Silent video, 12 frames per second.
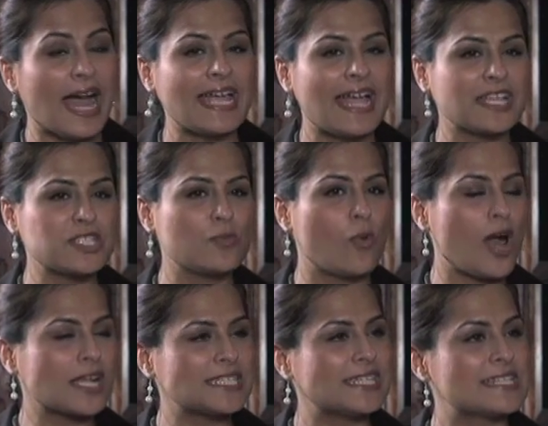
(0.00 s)
I actually
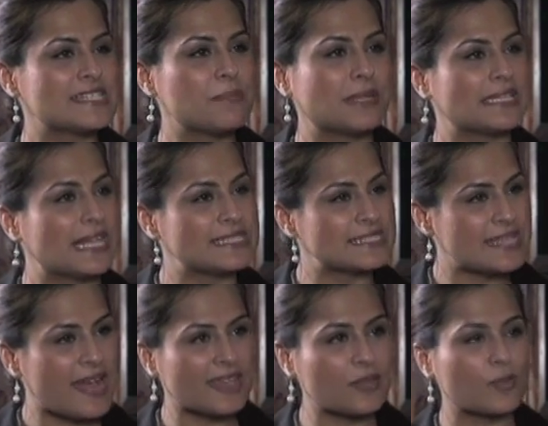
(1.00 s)
walked in the exhibit, and that's
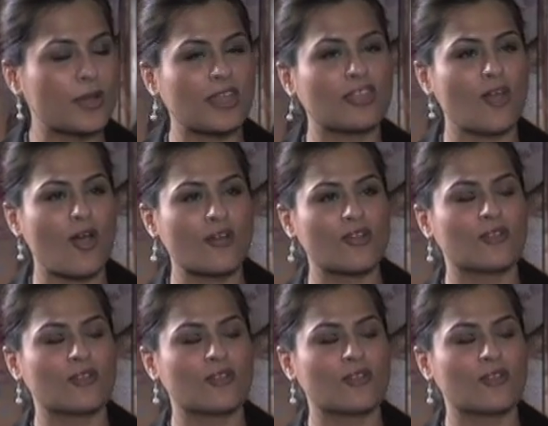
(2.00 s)
exactly what I thought